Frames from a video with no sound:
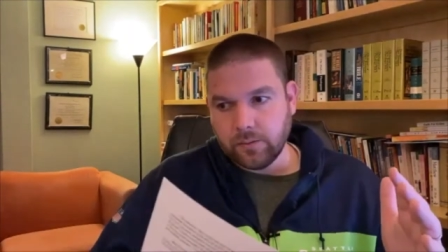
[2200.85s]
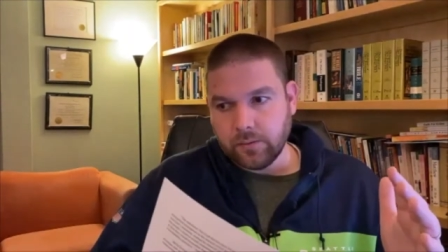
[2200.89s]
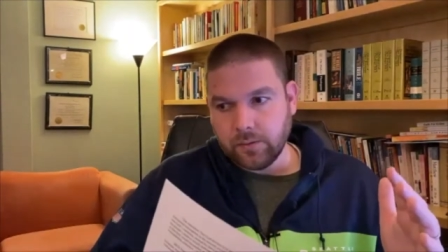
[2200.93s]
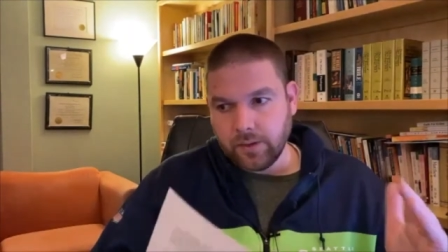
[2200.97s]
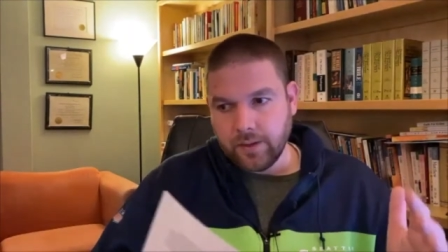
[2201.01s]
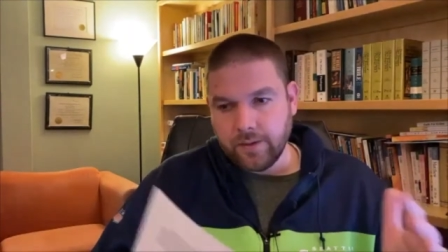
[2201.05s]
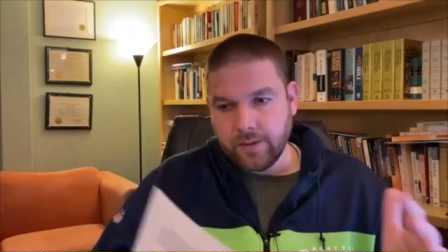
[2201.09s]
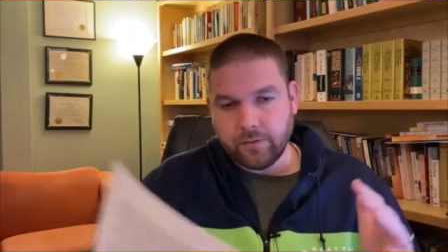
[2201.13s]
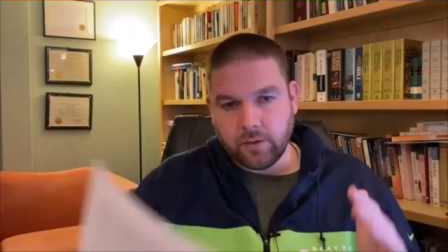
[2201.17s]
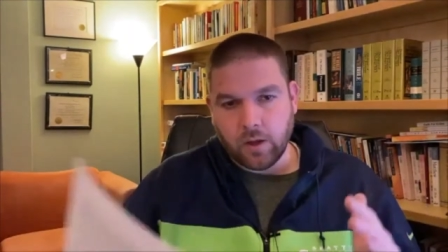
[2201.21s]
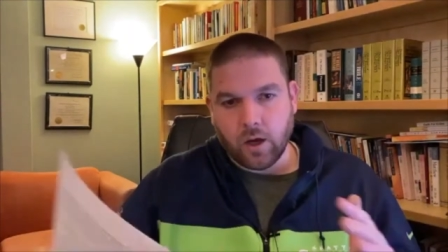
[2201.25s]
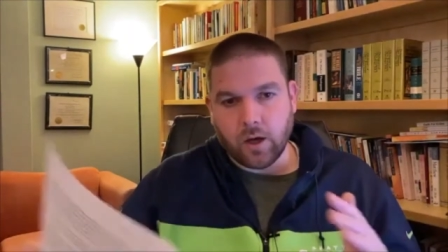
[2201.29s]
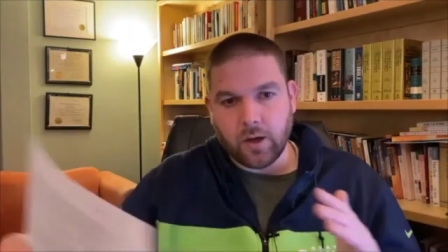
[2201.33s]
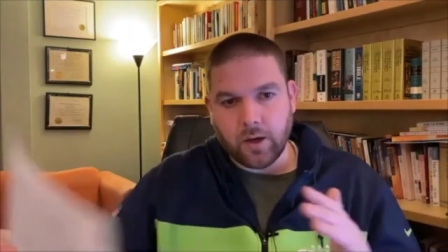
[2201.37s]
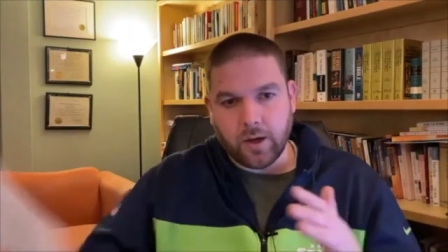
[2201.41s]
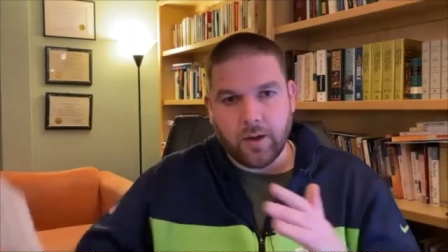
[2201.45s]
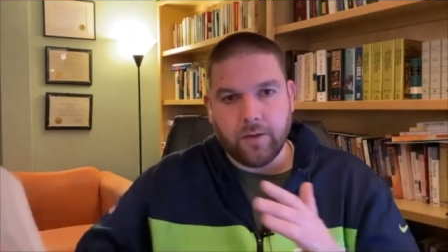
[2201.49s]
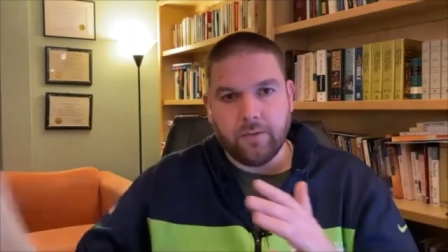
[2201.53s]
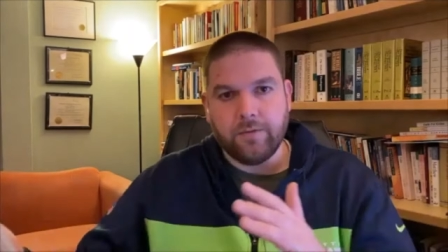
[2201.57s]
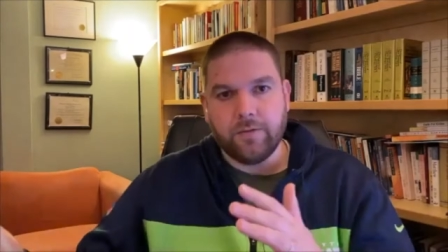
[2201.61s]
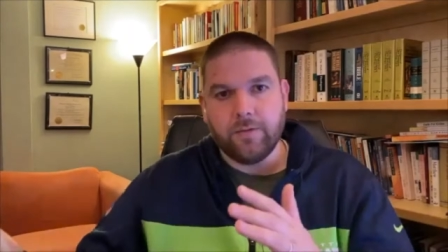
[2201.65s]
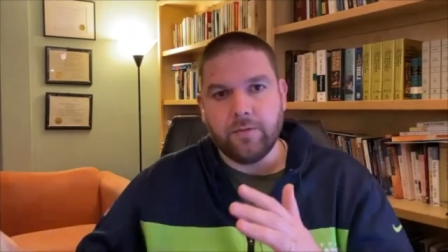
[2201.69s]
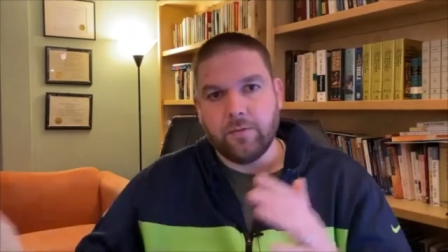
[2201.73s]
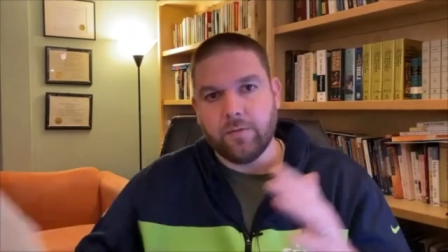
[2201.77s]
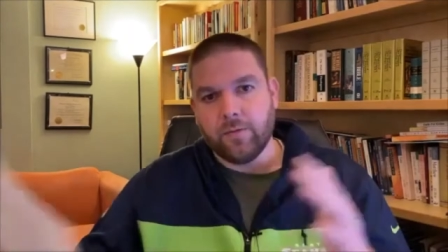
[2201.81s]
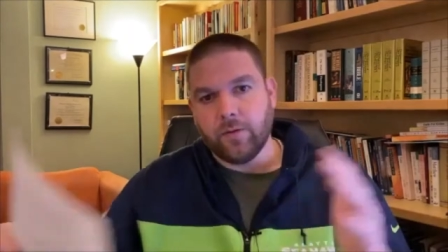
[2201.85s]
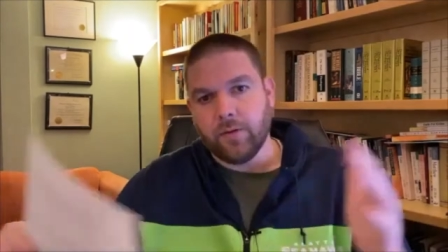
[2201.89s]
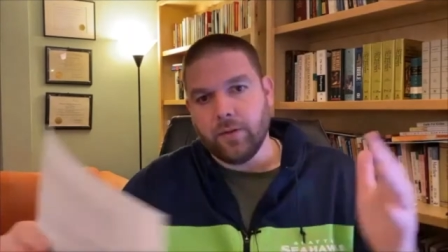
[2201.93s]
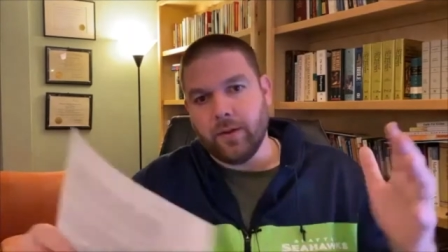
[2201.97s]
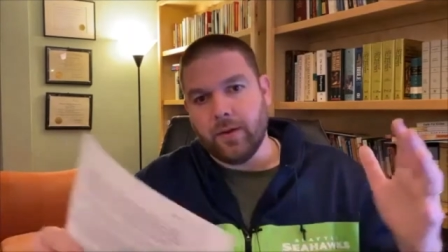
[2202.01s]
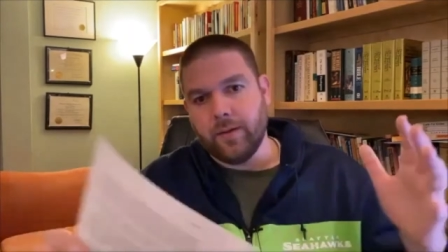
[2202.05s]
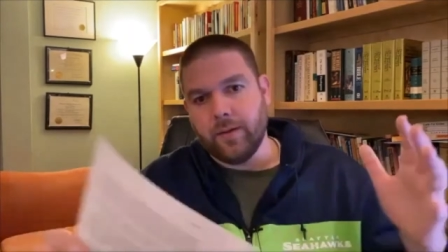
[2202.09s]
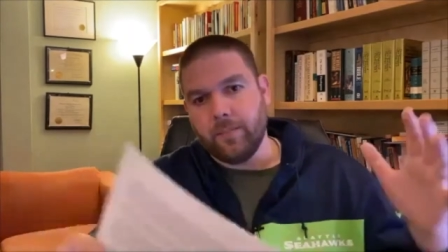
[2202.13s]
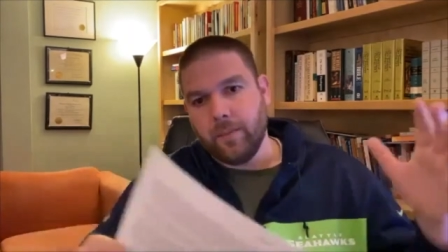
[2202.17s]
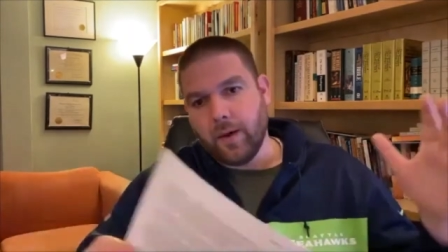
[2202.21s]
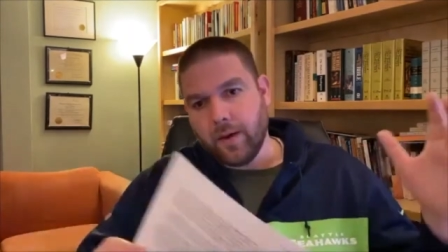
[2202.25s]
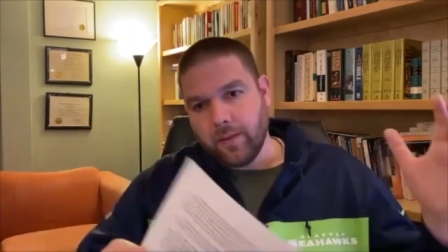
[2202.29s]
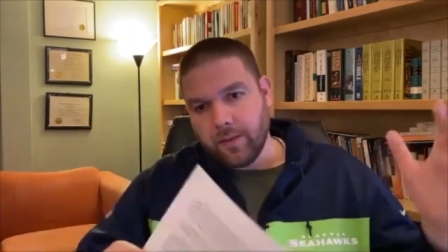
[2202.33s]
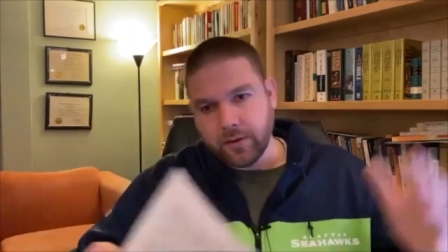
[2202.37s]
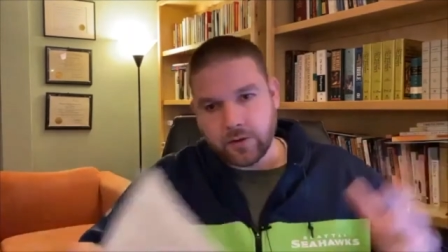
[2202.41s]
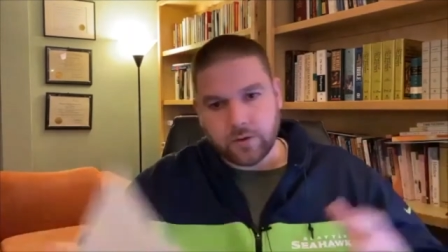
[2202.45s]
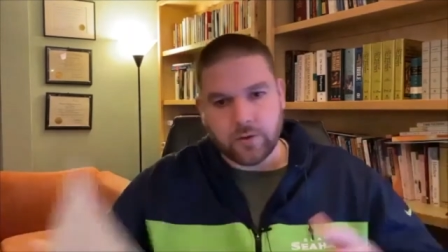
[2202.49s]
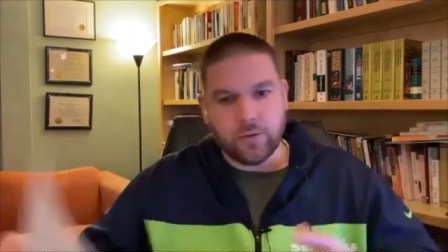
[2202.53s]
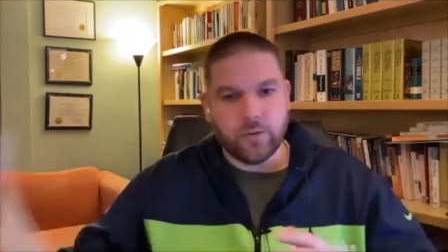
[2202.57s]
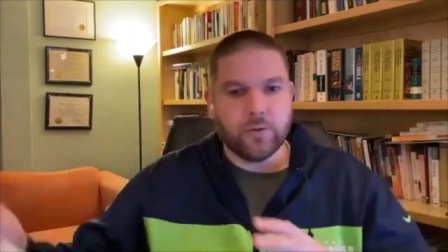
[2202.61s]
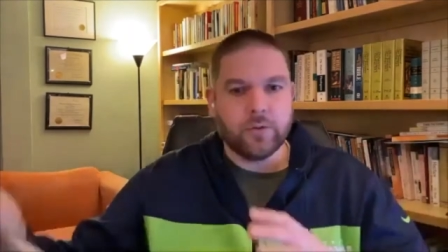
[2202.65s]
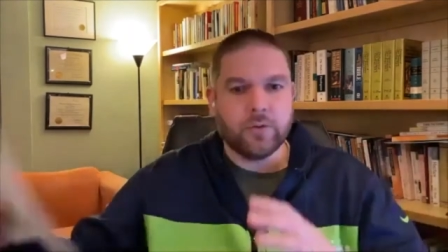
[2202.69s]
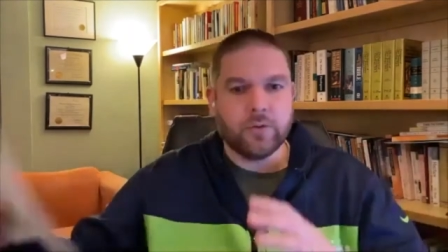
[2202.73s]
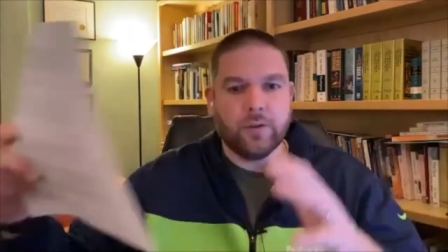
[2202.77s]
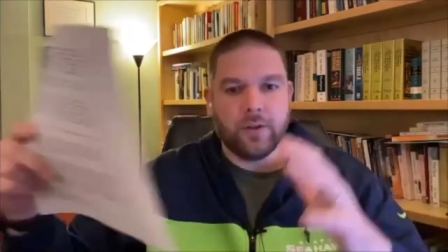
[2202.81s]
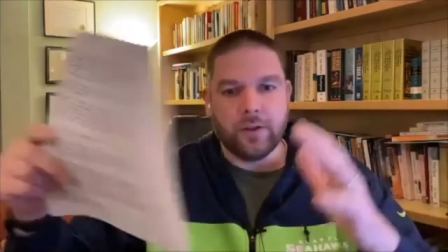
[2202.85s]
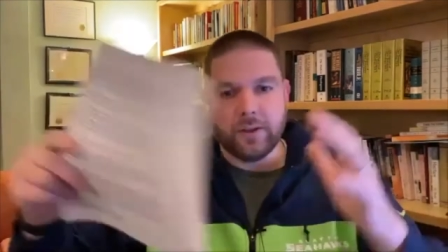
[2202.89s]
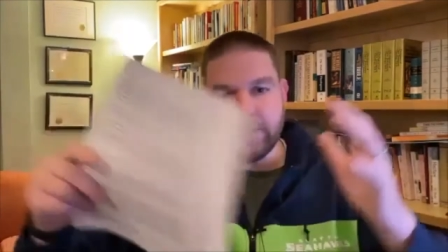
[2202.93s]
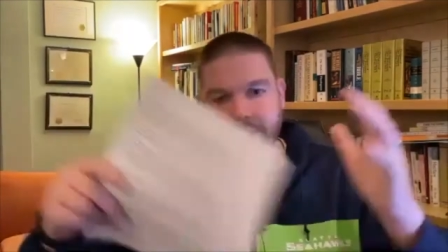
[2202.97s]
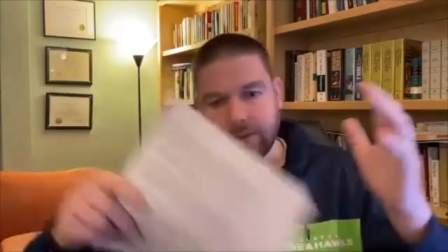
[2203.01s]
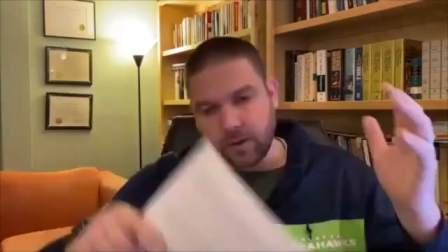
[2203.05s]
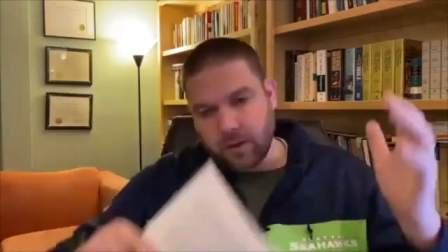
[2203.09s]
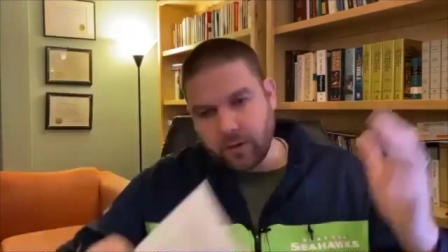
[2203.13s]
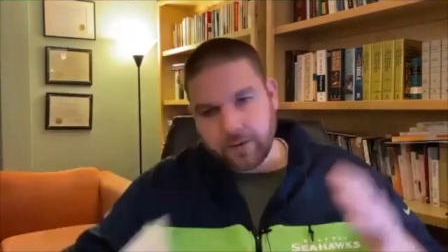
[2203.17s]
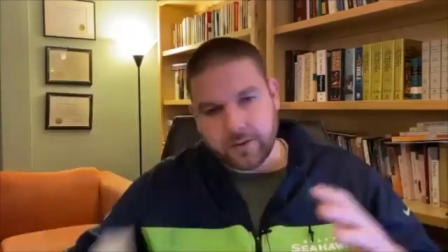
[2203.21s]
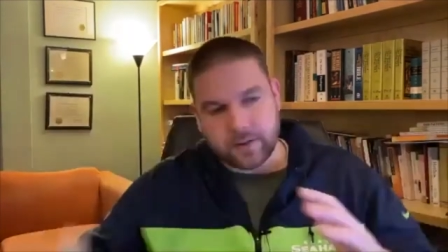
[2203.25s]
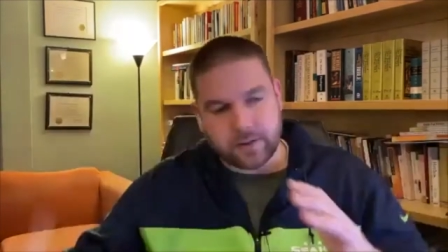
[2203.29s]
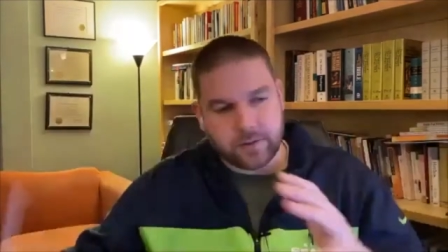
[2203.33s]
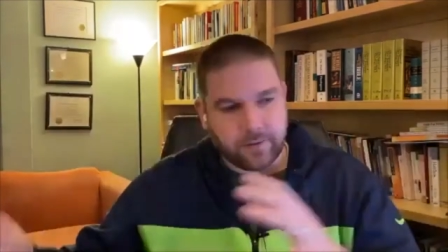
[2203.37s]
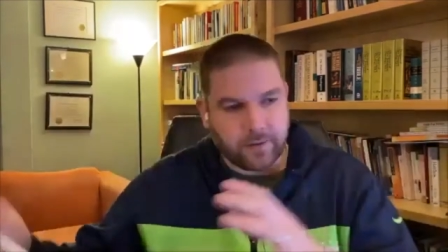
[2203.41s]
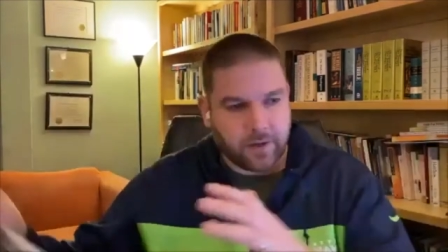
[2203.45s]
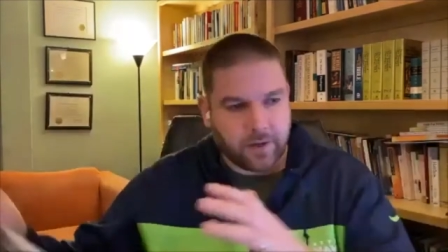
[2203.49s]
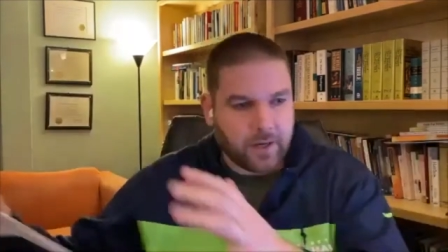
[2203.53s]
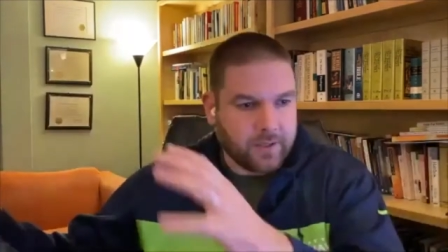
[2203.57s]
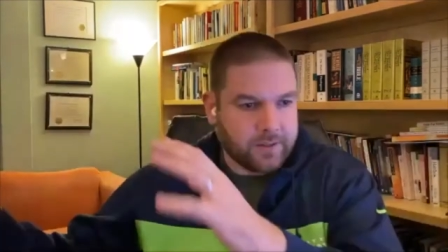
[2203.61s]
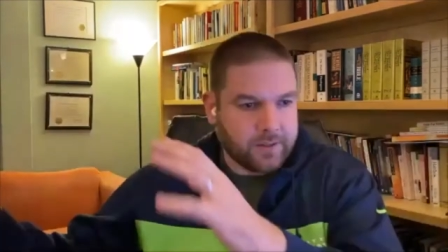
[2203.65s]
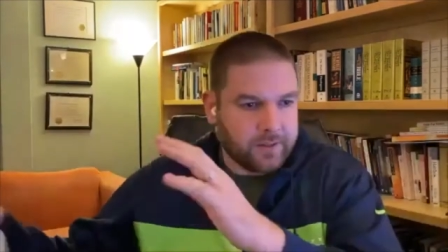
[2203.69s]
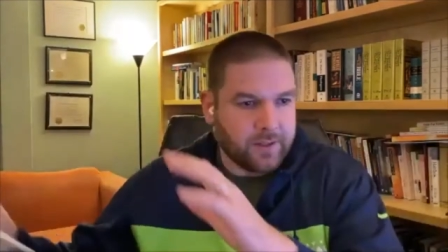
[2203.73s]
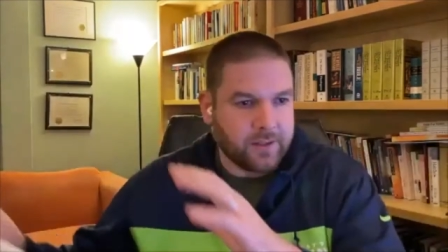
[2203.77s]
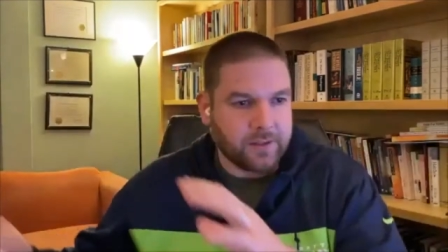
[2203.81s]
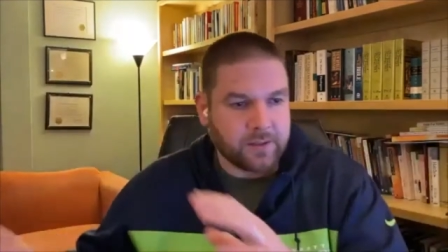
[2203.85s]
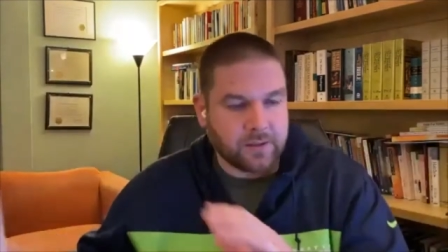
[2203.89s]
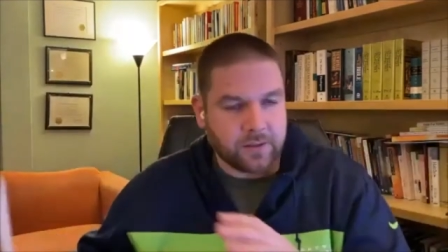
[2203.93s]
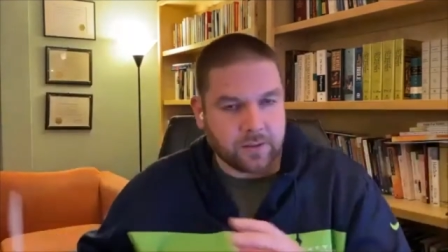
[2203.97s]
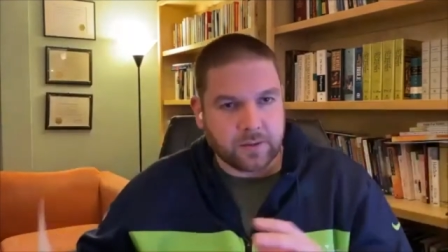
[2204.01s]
live long enough for the mother's nutrients, all these different kinds of things.